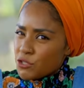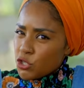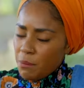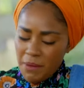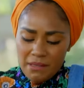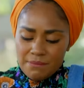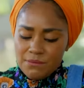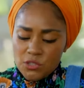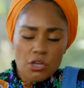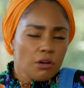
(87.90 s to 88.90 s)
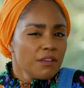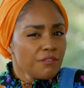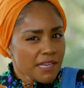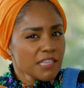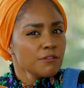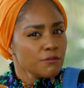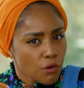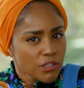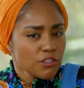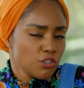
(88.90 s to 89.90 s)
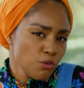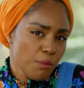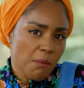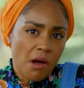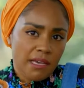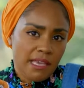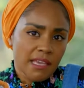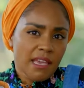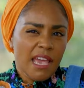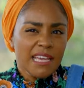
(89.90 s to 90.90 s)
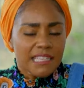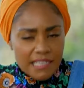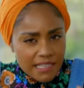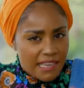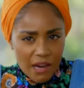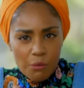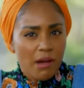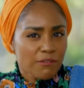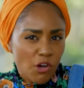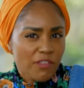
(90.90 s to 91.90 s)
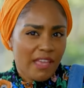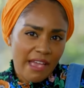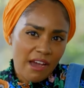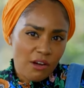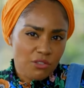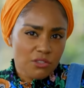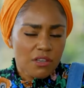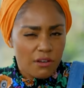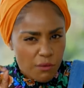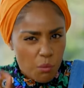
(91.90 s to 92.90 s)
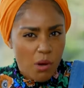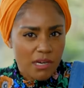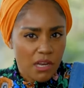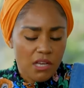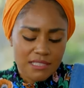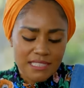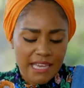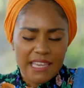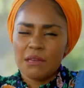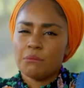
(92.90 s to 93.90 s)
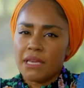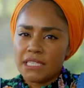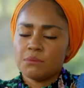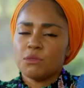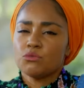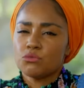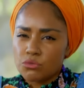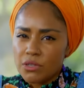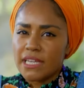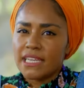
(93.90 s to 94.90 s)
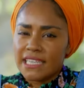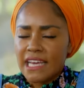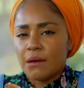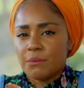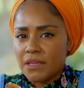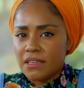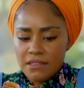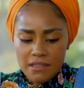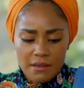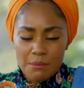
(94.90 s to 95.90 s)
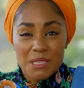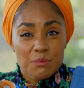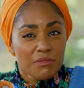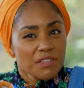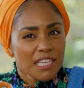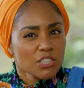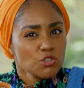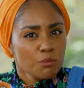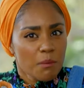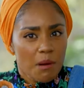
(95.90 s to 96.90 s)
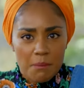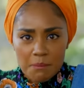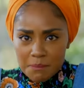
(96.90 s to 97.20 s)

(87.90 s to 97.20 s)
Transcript: shopping, so if I can avoid the supermarket and eke out what I've got in the house for one last day, it makes me really happy. It makes me feel like supermom.